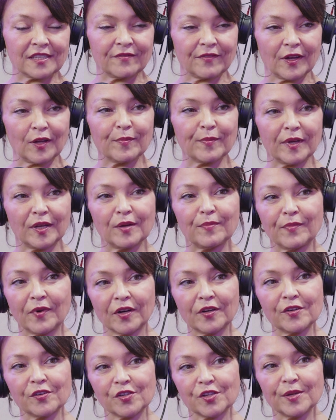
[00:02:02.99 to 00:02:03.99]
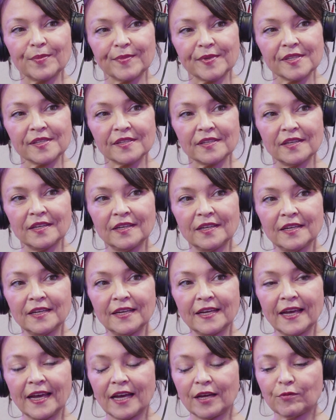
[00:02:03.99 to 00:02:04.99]
development, and partnerships.
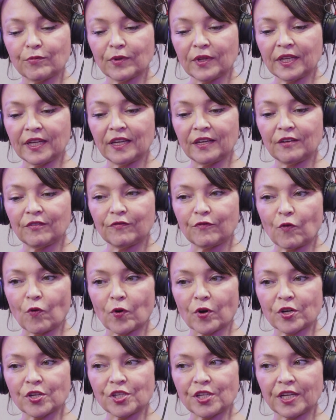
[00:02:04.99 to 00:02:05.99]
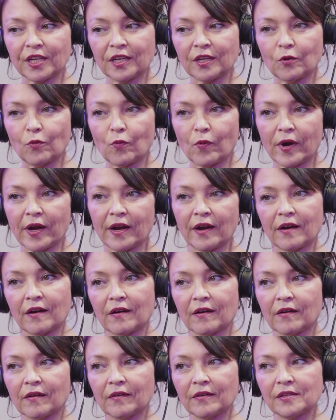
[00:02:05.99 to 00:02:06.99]
And really forging
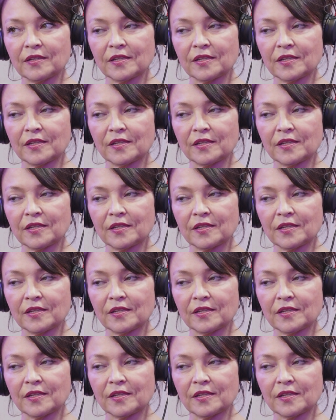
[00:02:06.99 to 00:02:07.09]
where